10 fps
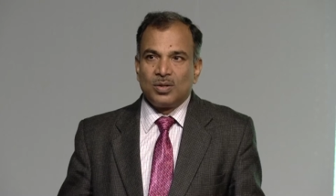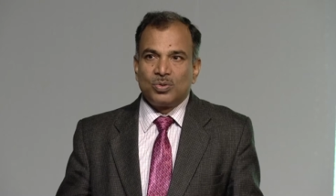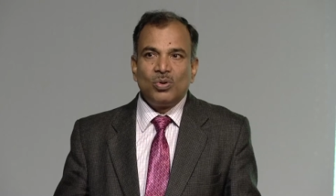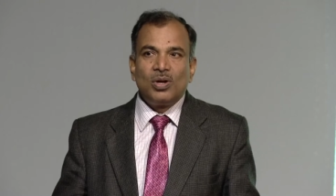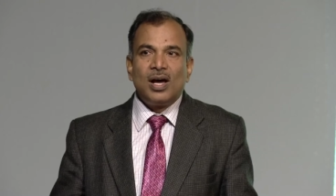
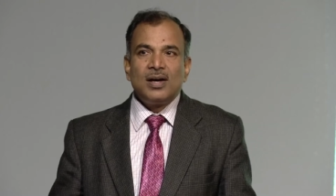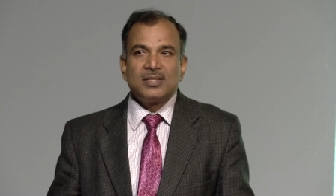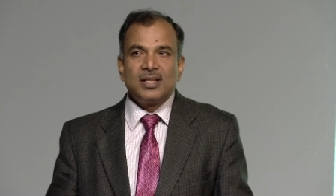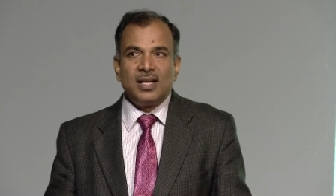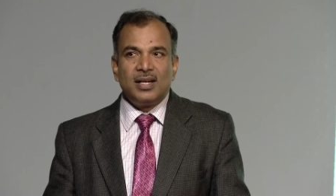So
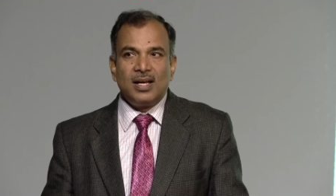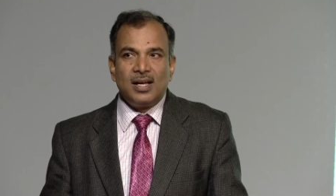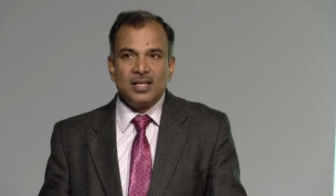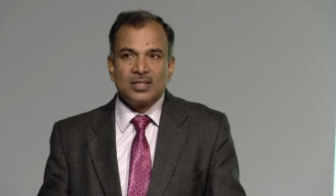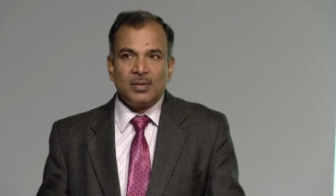large area
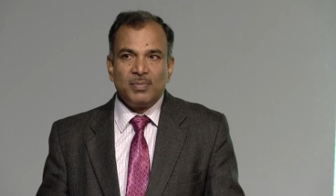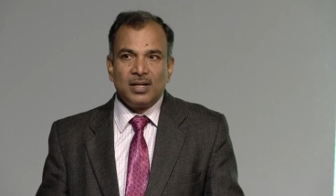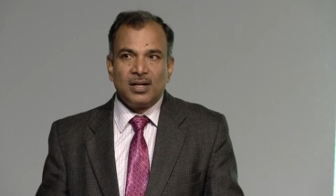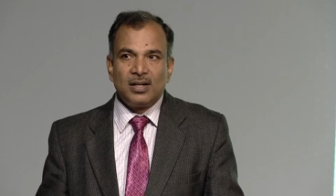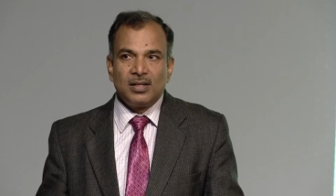is
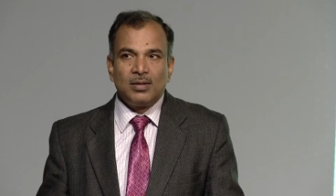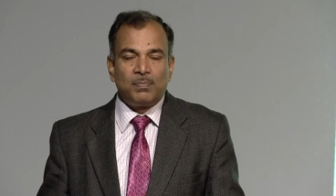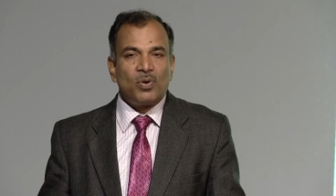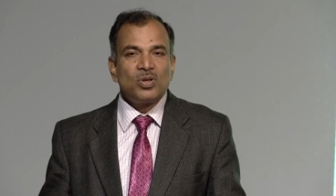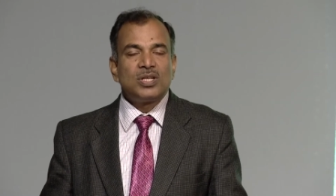coming under the
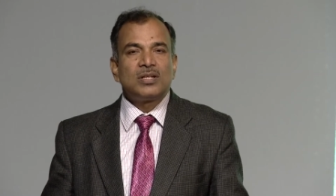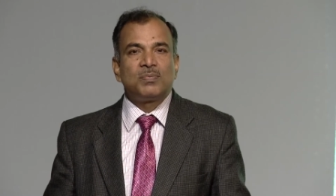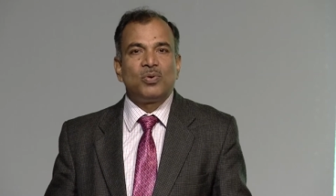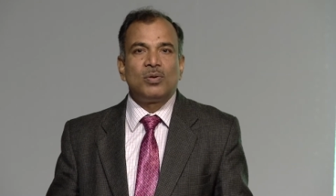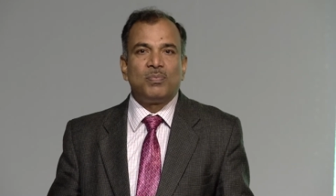processed
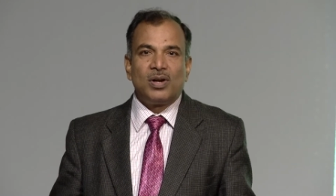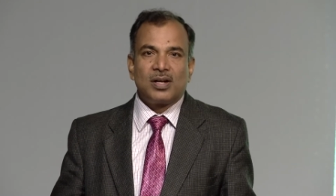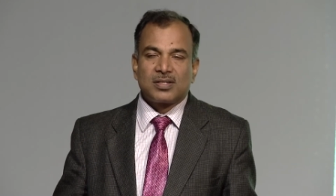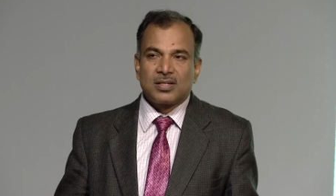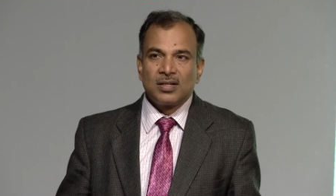food
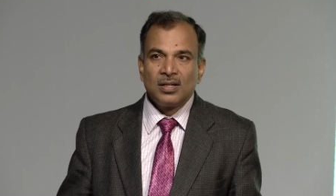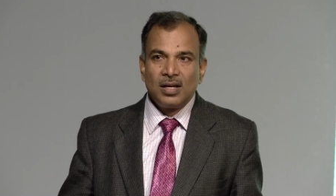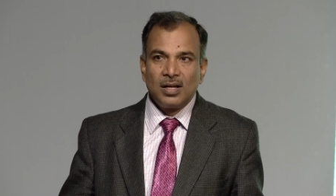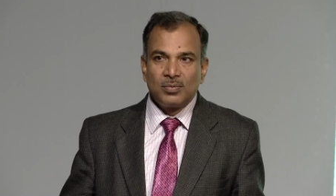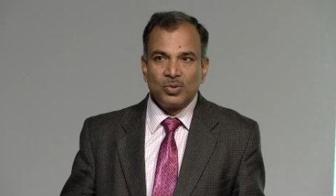products,
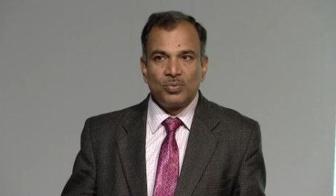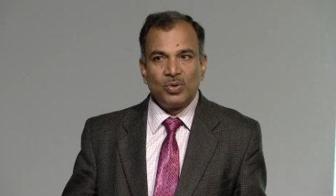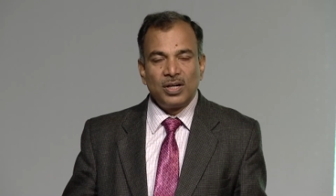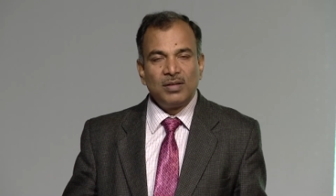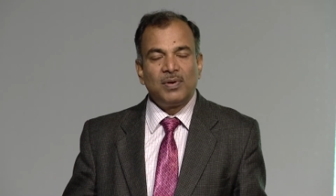so
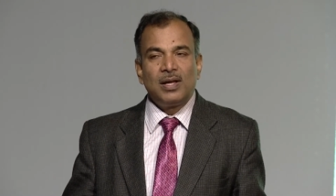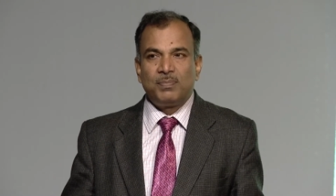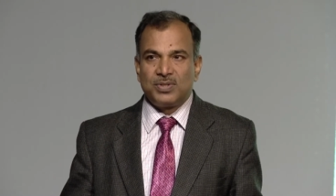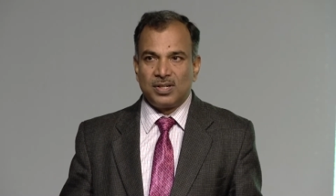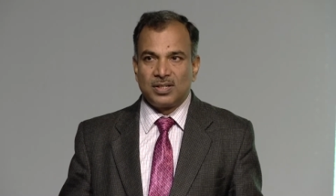
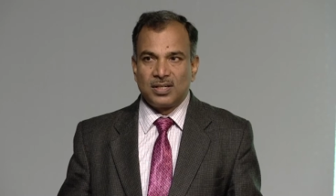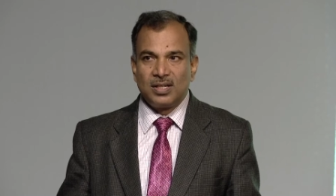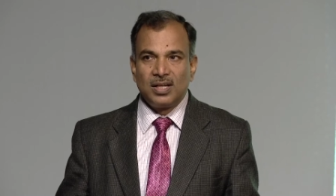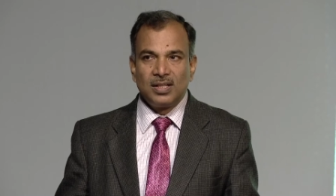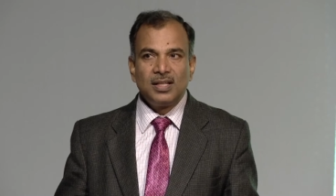25%.
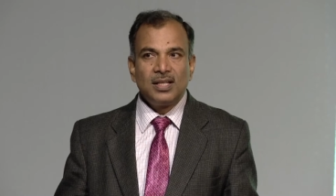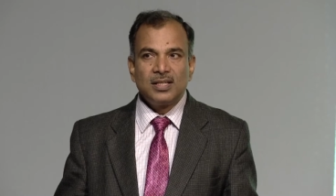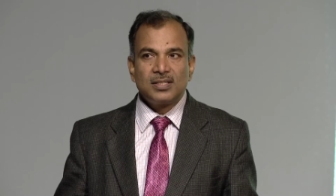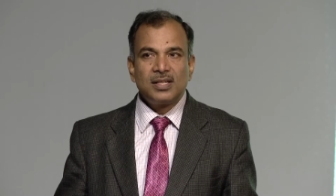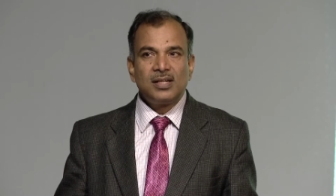Then
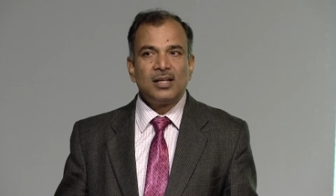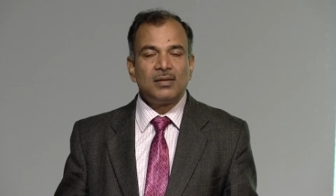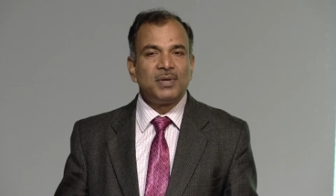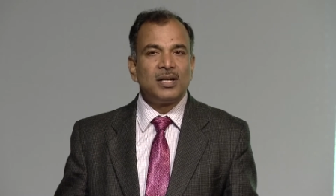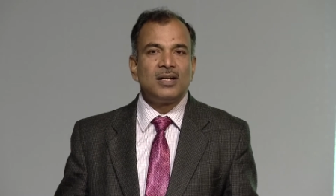the cereal
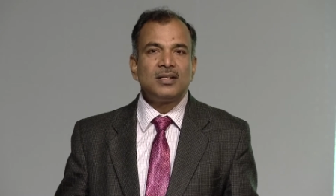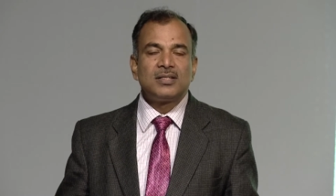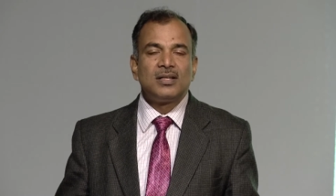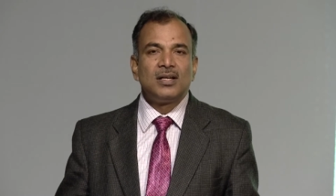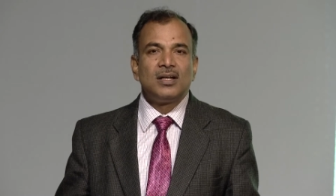and
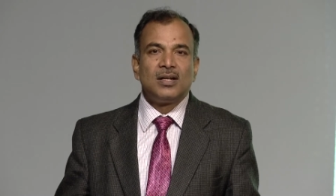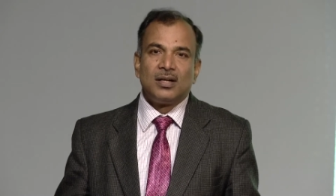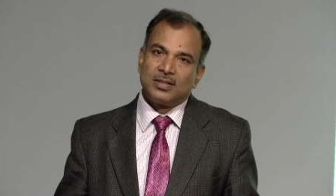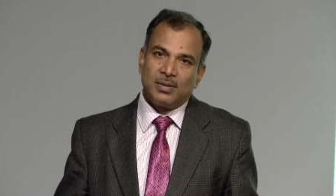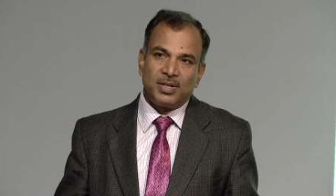millets
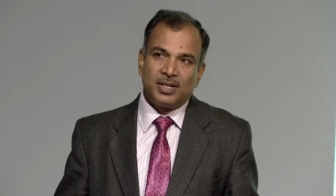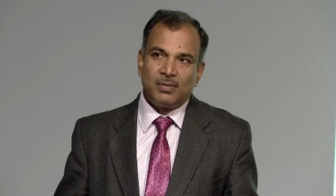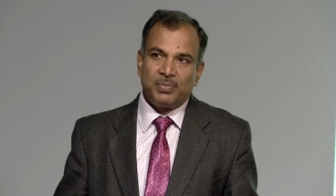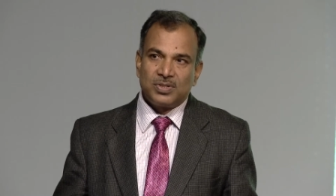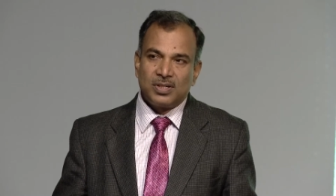
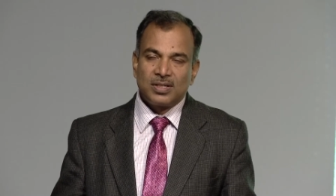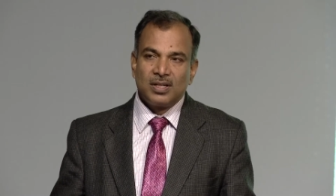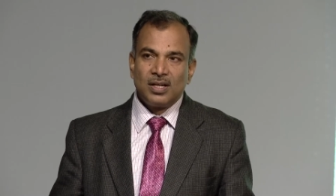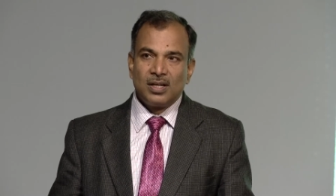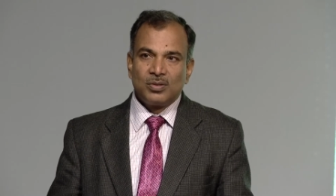17%.
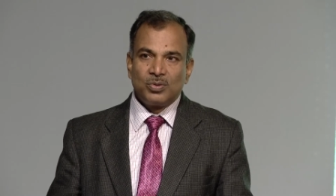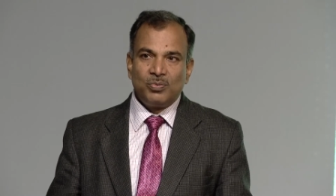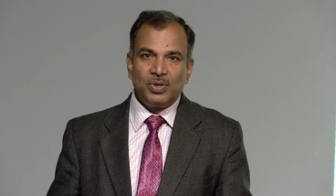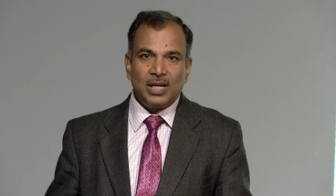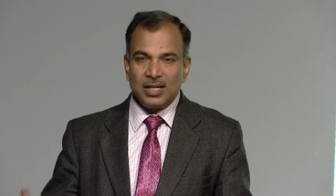So
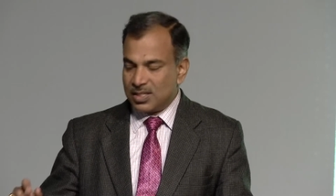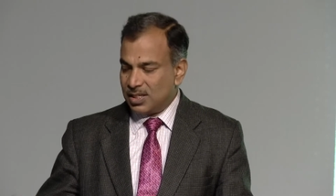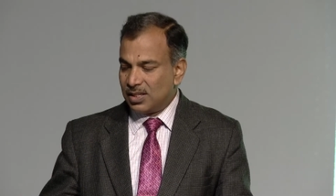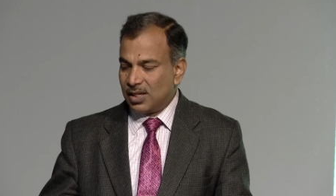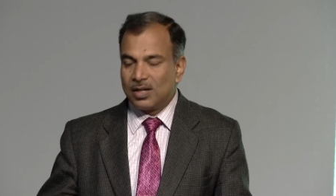we can
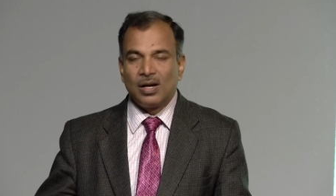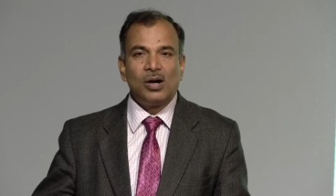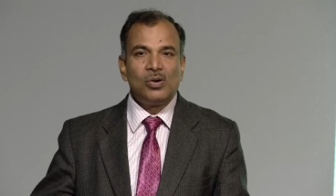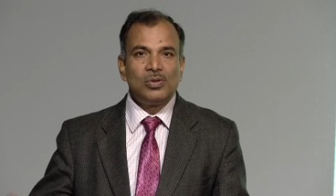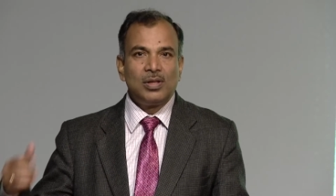see that
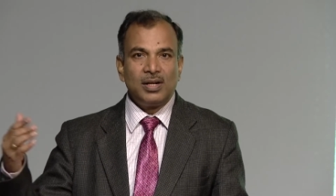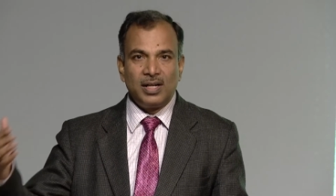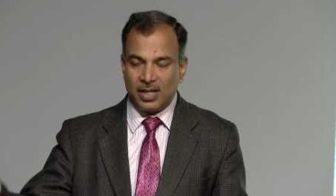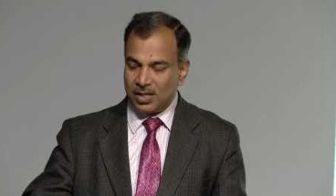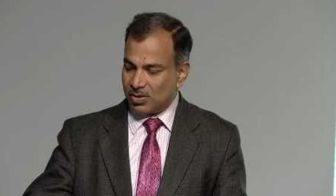how the
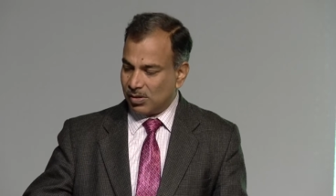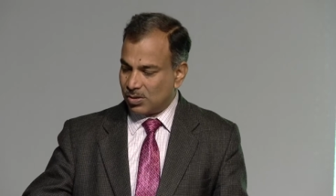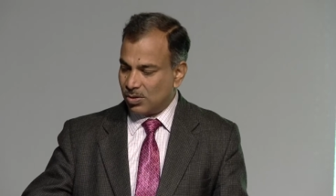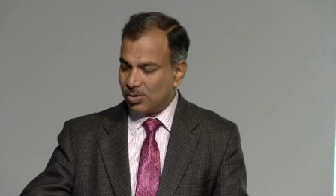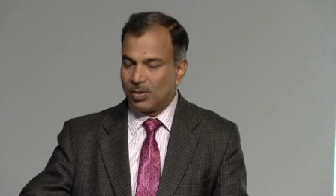India is
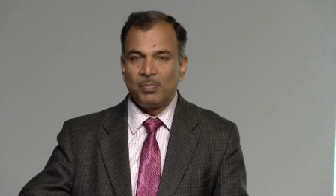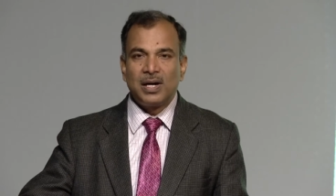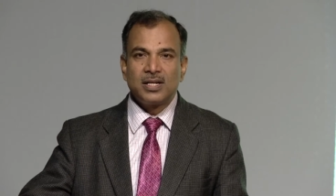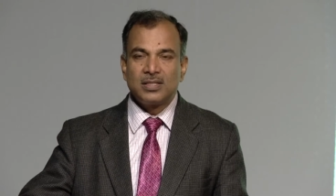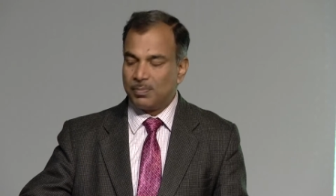also
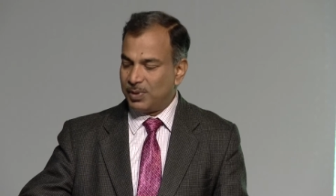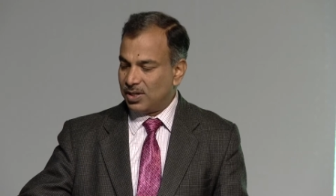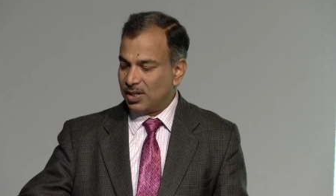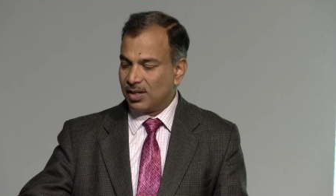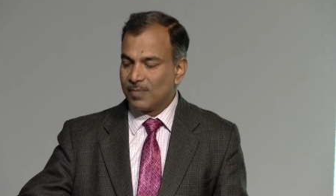
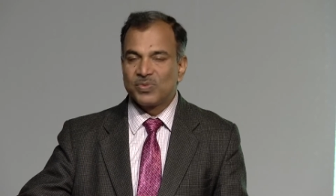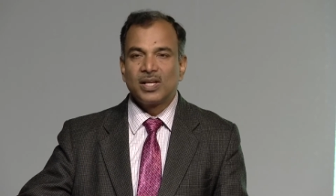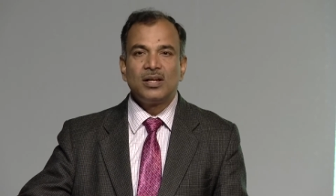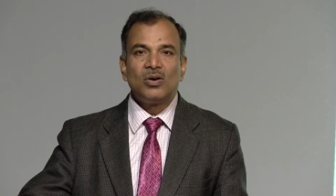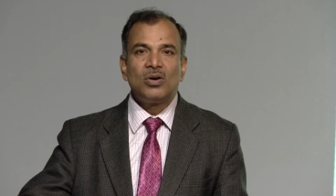participating
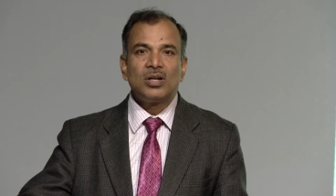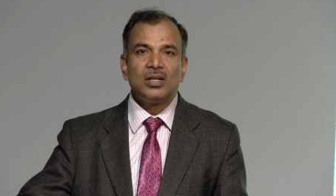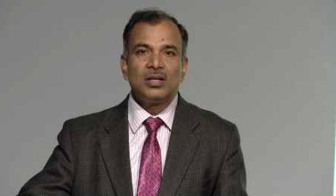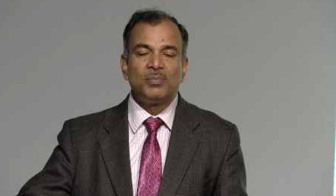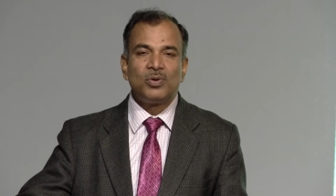in
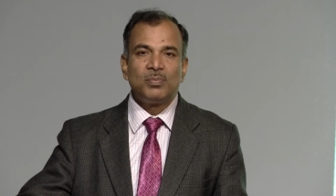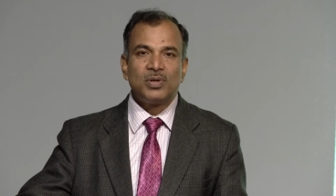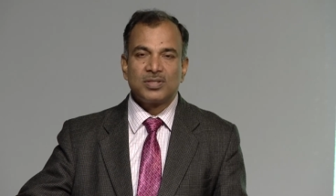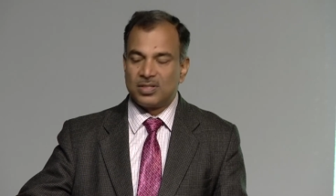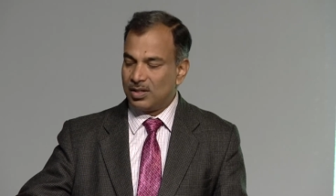organic food
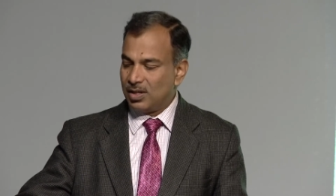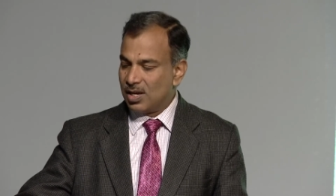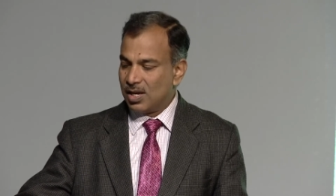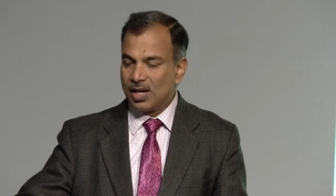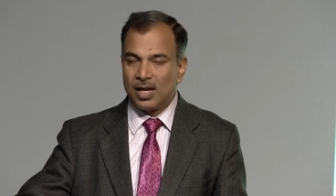production
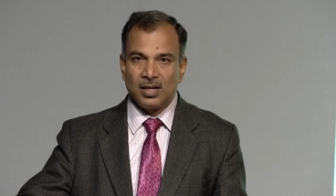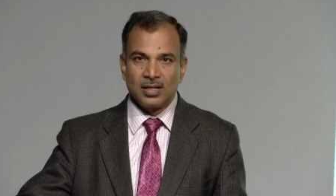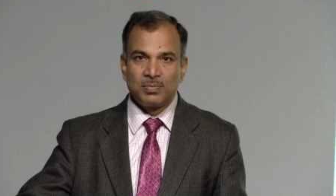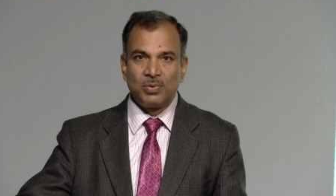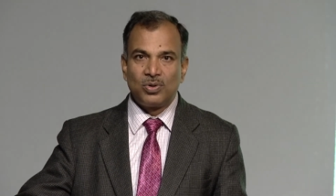and
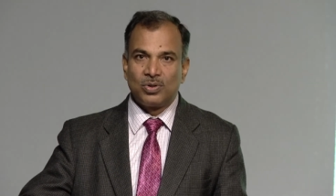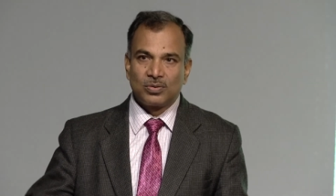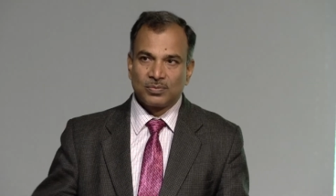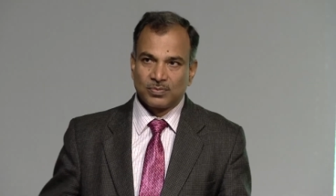export.